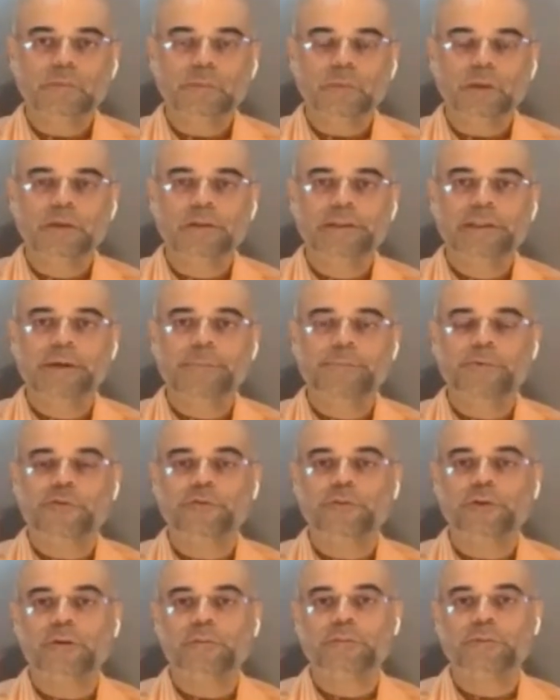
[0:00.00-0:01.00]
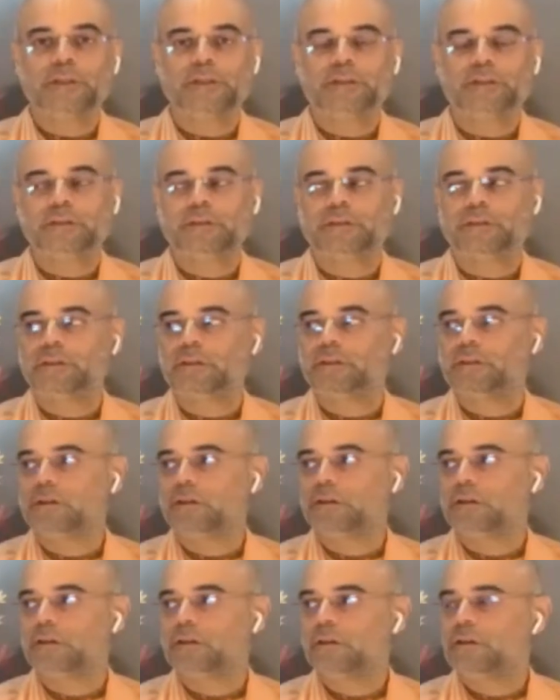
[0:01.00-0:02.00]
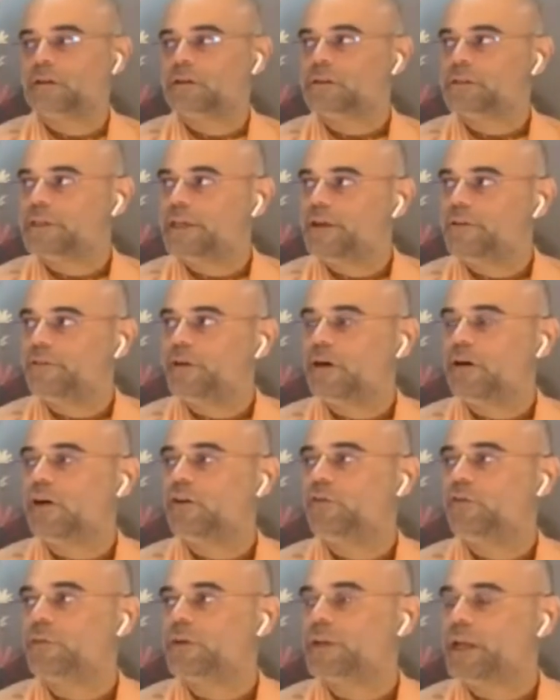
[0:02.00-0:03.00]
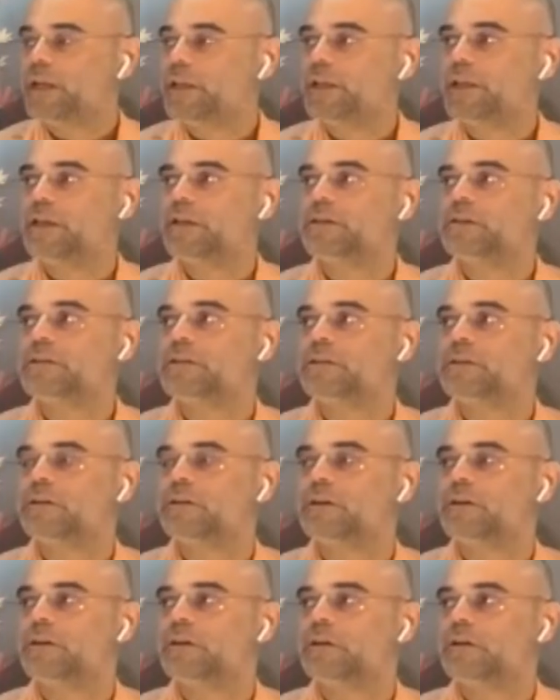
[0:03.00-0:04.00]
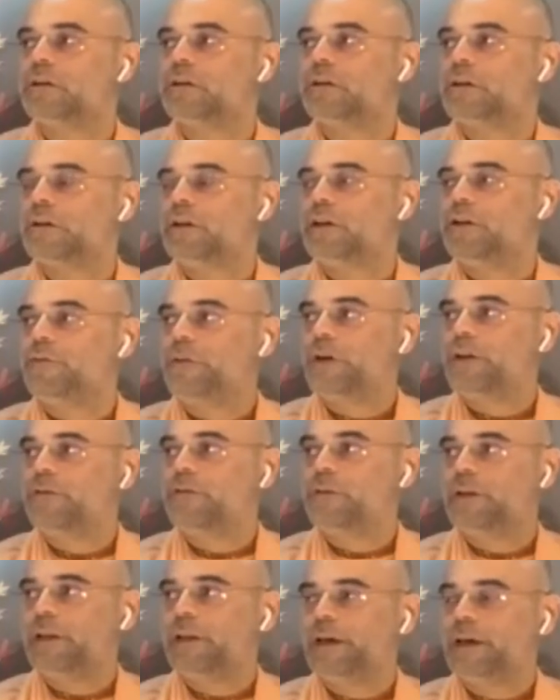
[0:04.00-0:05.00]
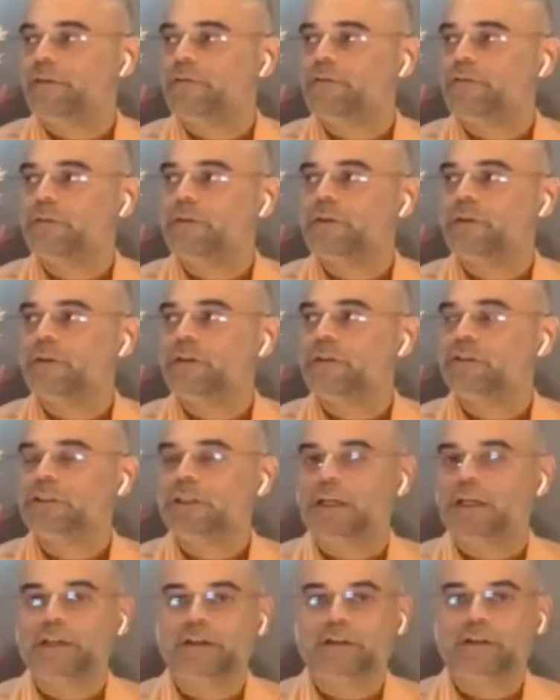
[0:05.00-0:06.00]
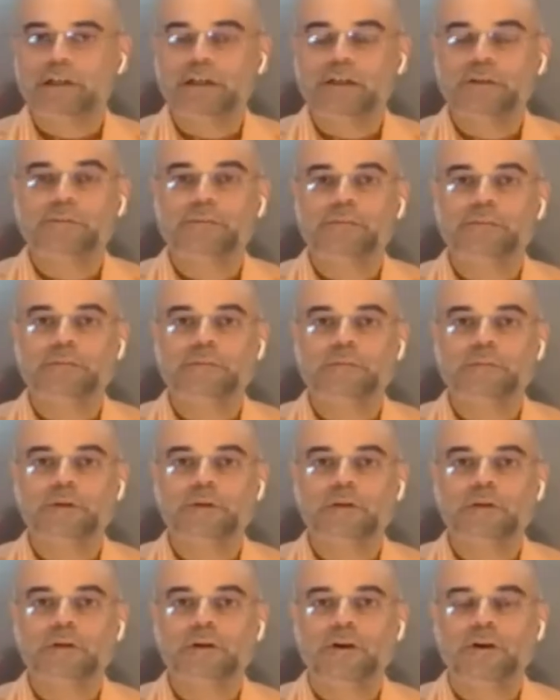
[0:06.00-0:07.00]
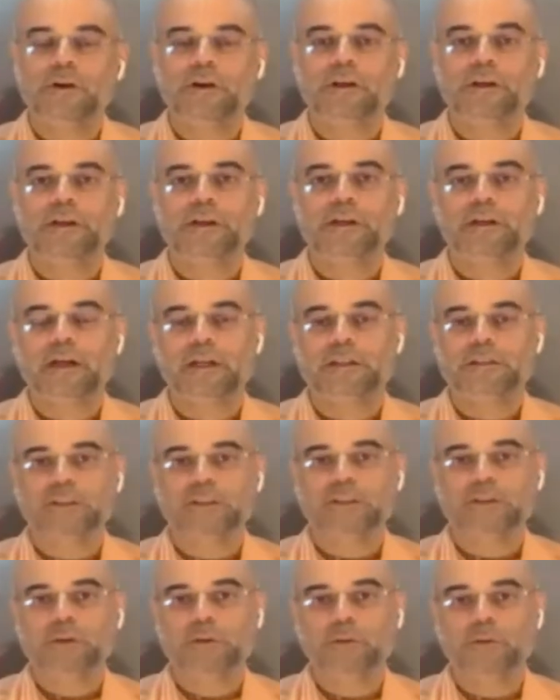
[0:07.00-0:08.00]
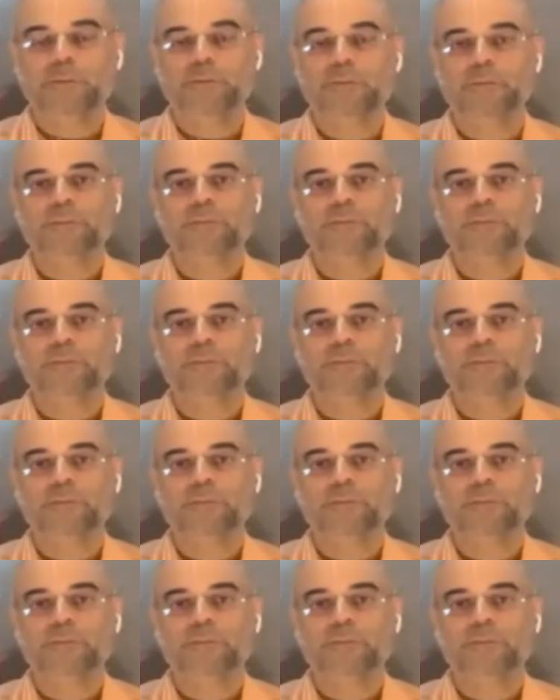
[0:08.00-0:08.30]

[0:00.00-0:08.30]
they perform this seva of deities. If anyone have Shaligram or Giriraj at home,